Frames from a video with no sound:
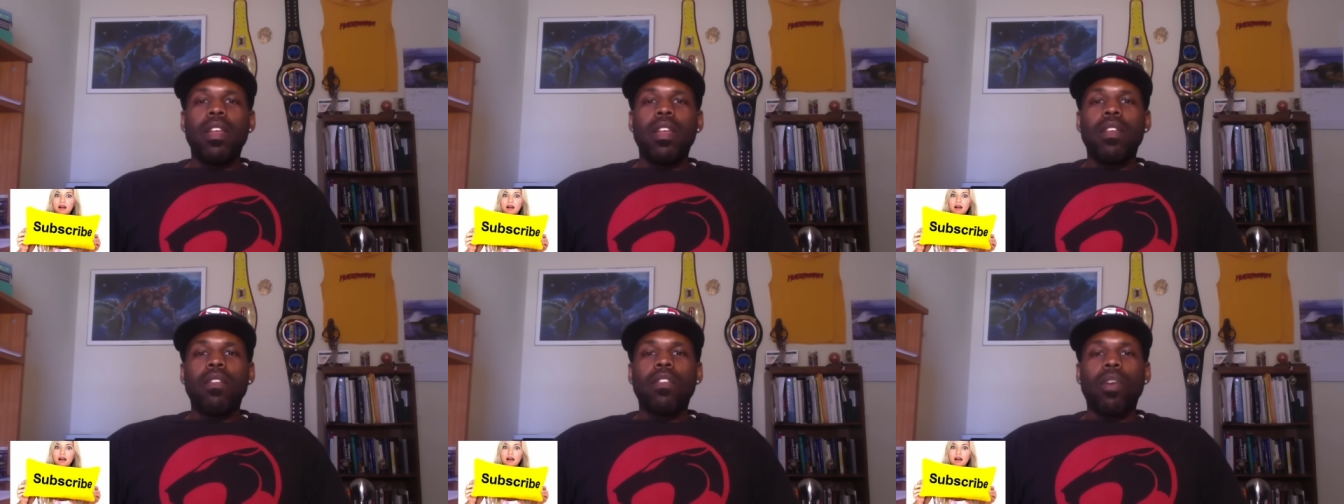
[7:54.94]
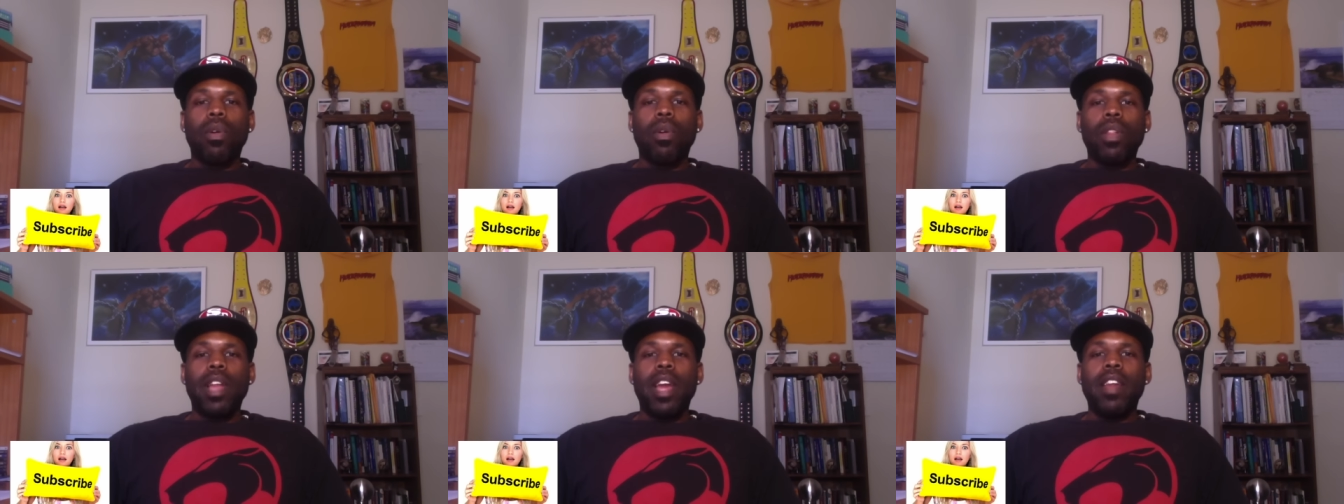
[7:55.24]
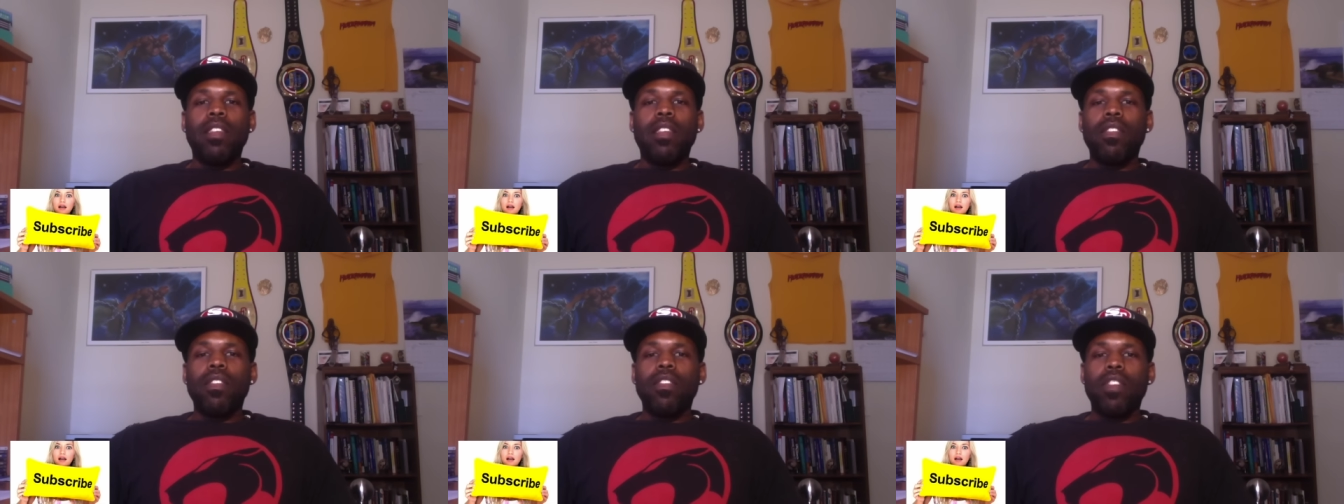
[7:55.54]
So,
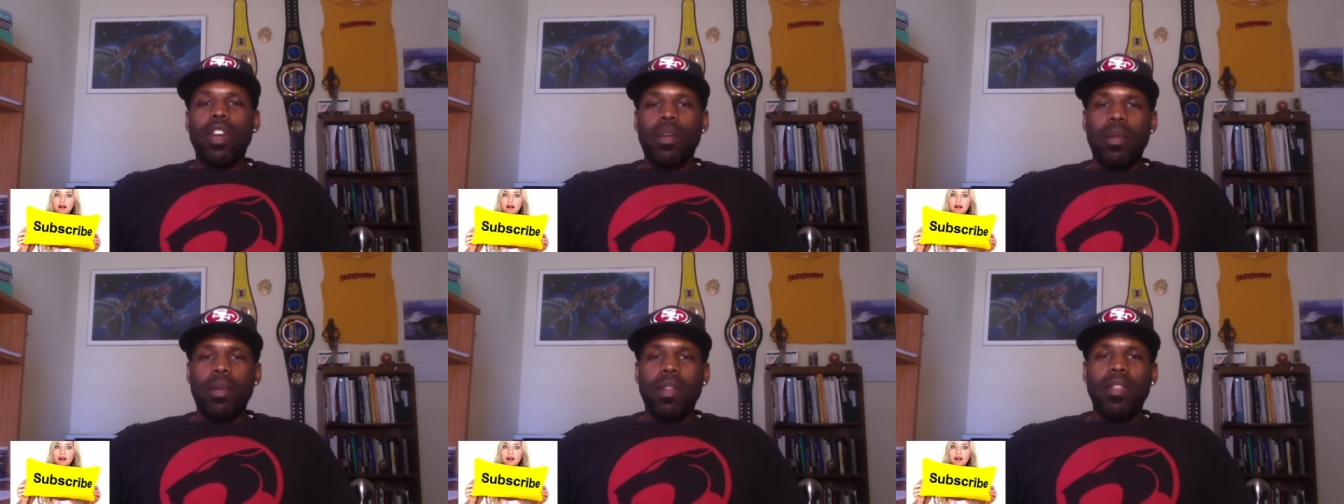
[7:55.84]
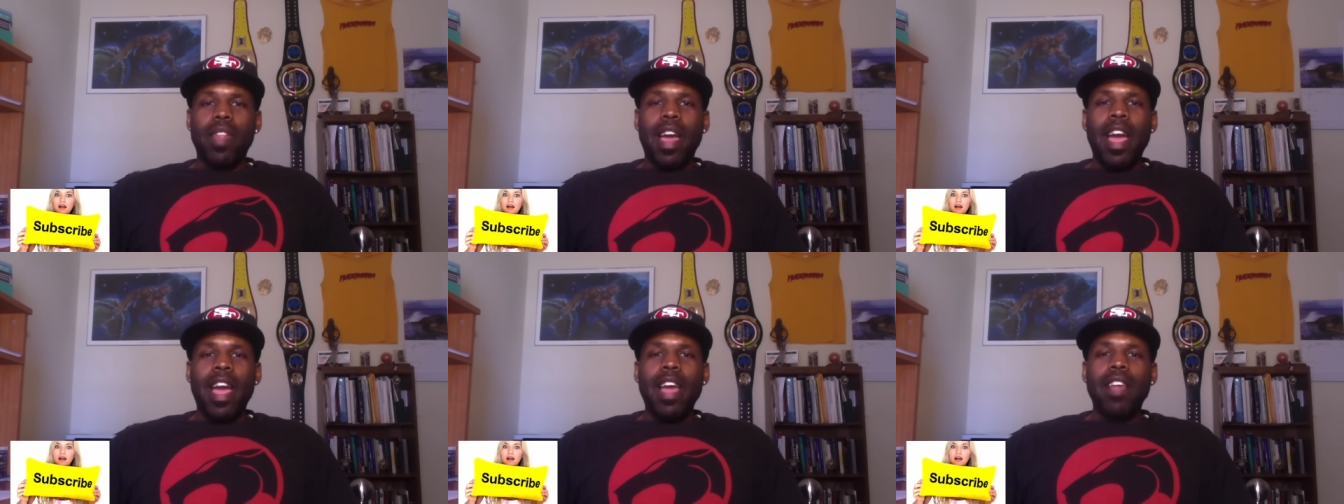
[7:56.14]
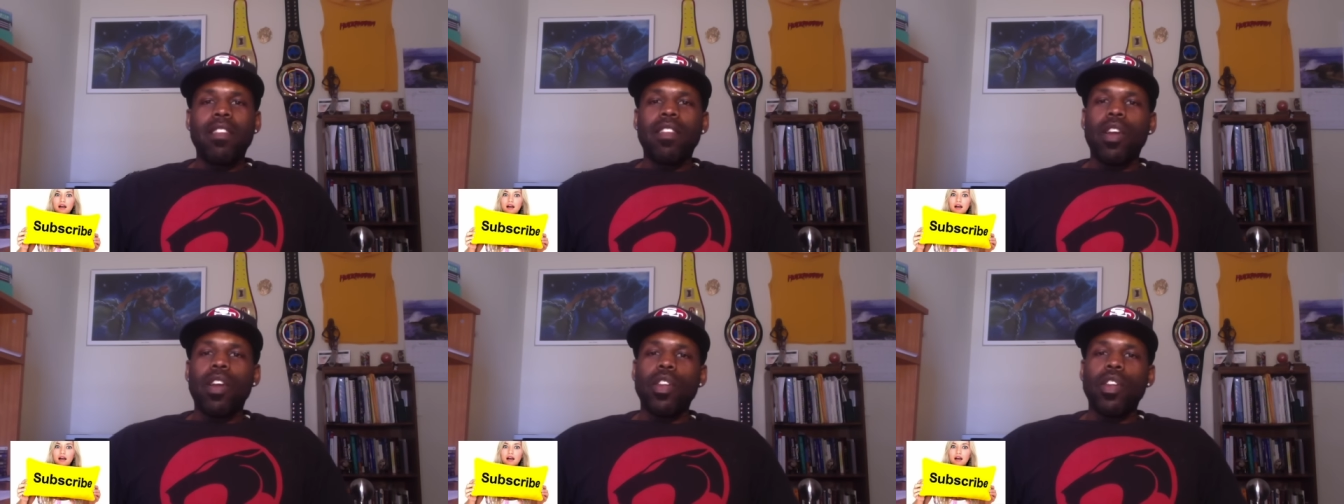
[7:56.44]
ladies and gentlemen, that
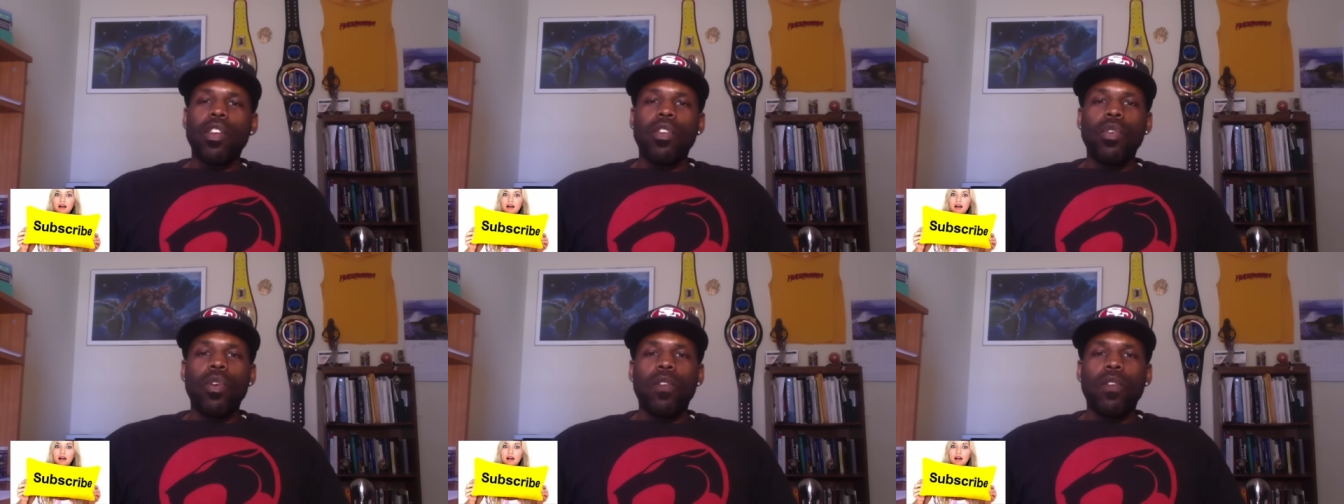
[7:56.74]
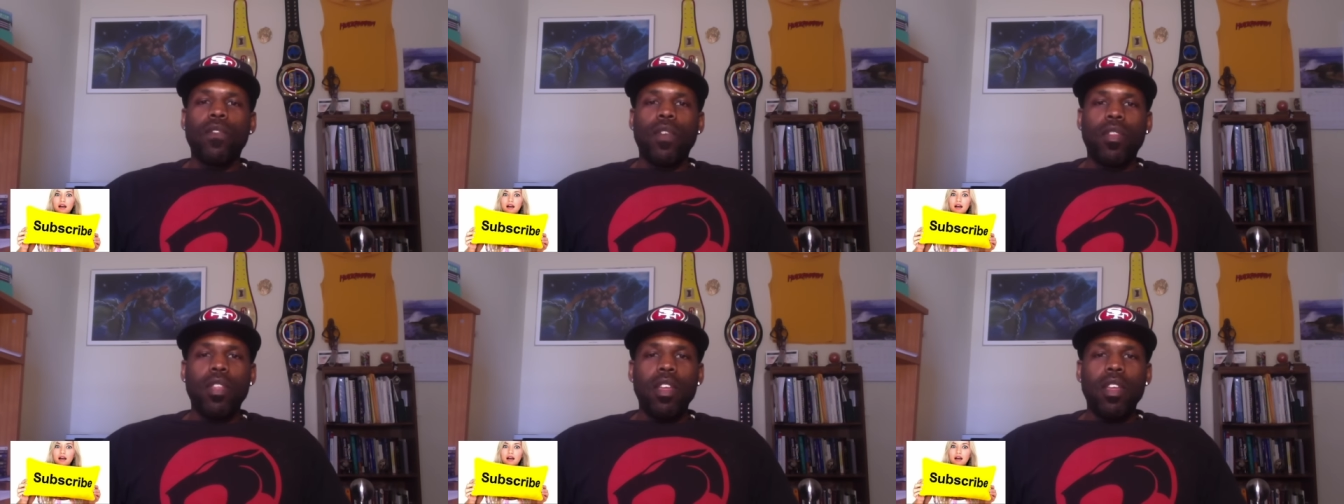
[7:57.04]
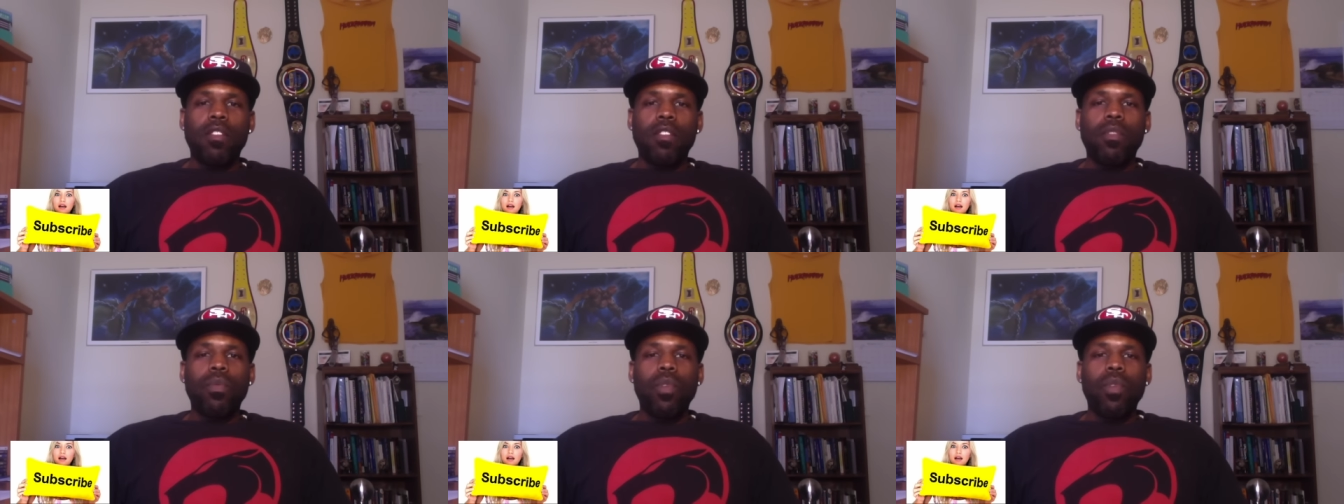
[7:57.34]
is going to do it for
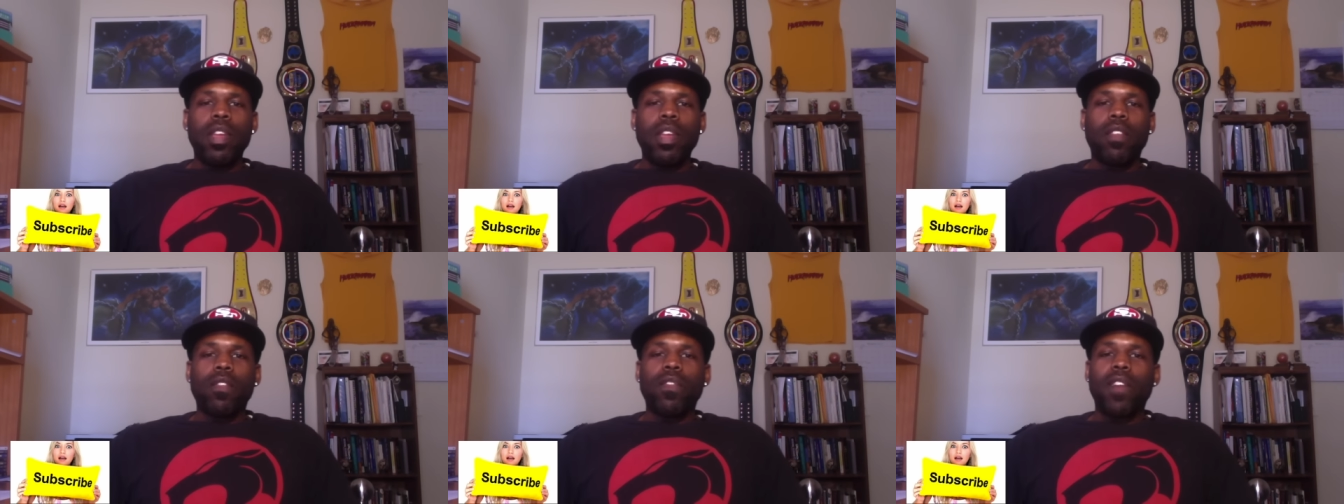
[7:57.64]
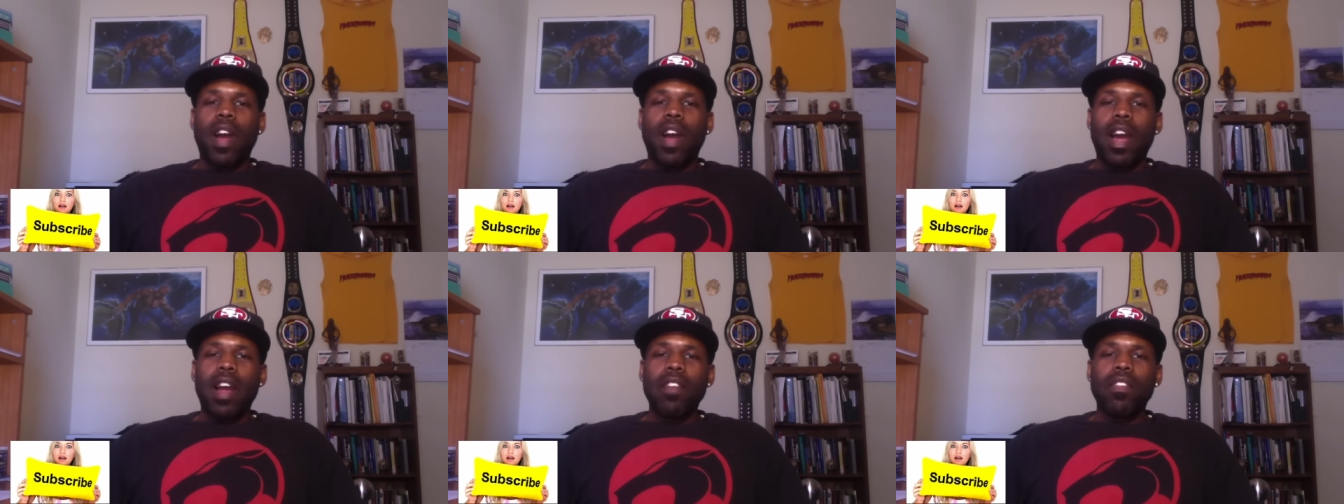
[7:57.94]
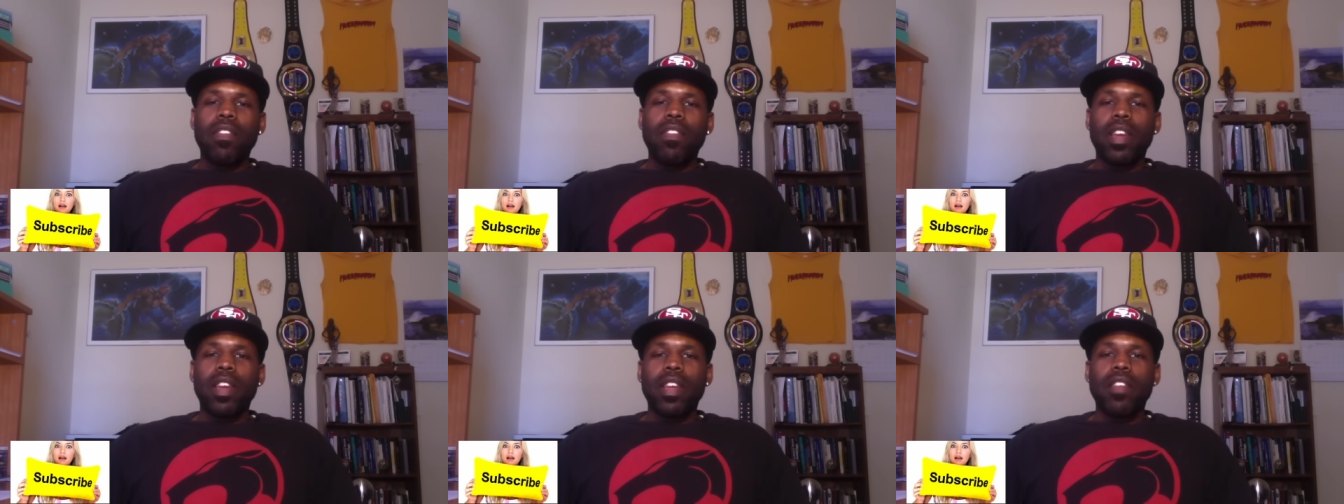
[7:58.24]
this week's Fire
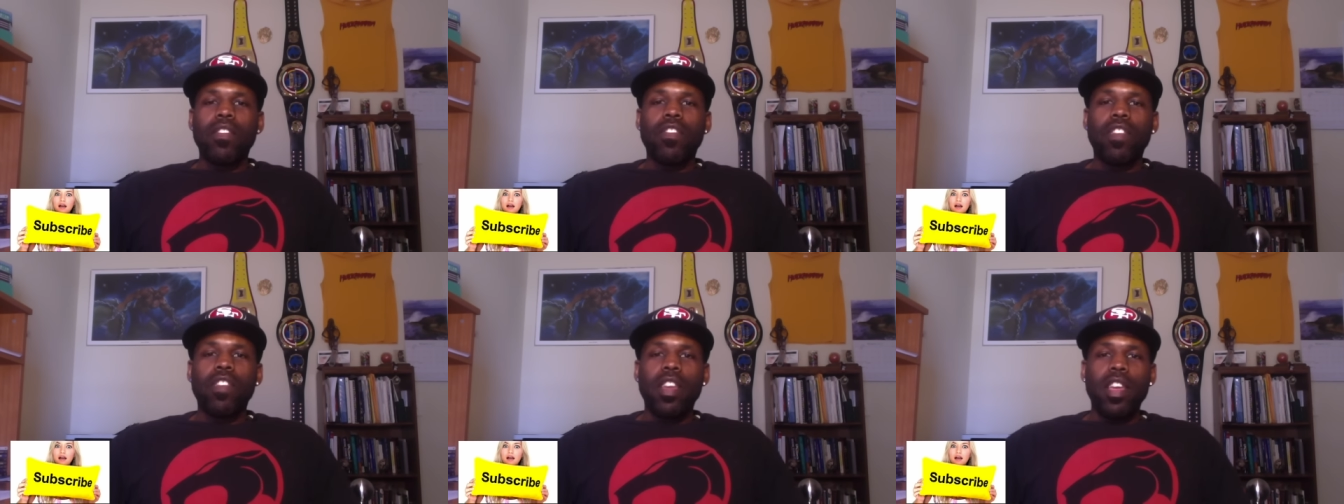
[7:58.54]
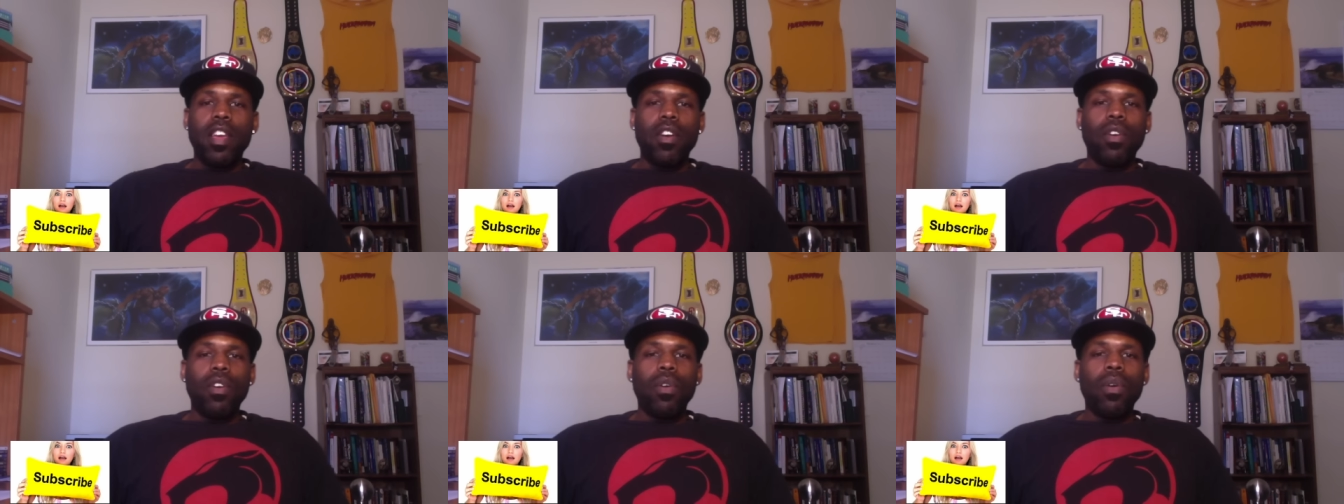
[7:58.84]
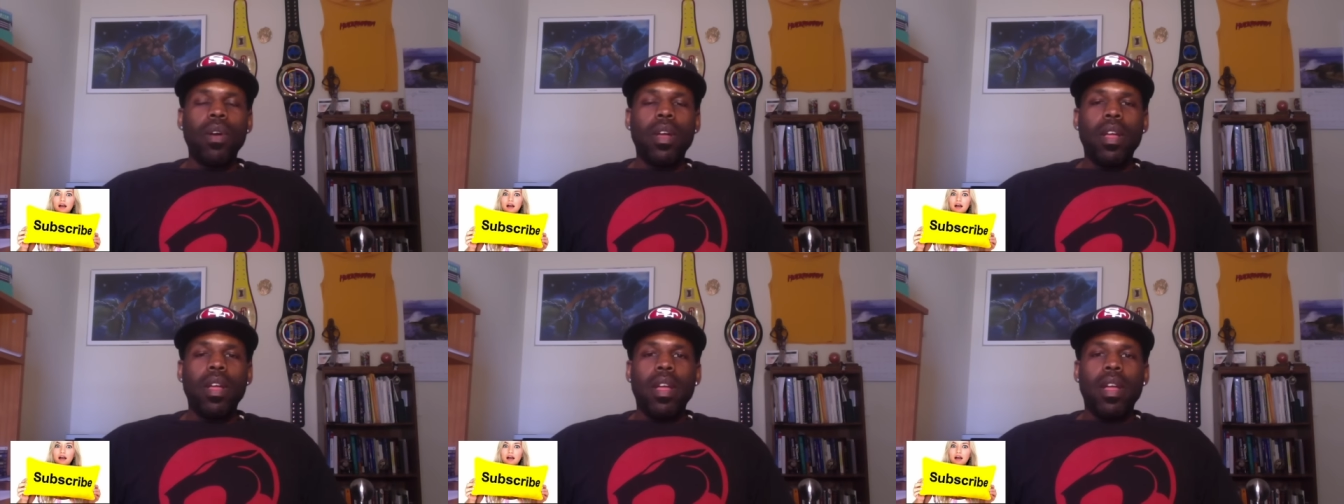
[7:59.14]
Stick and
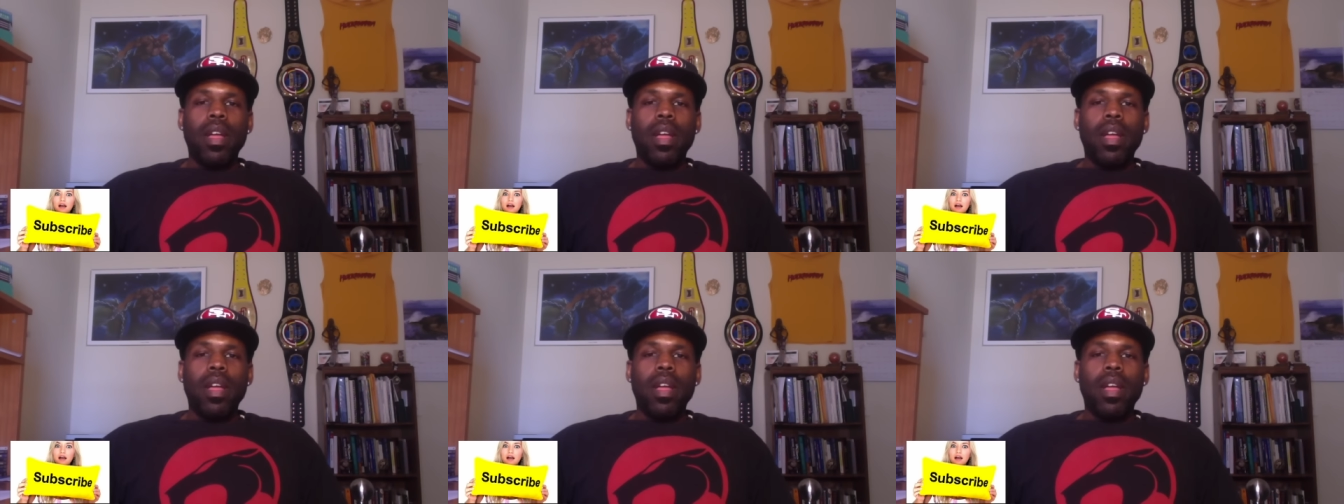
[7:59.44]
Chill.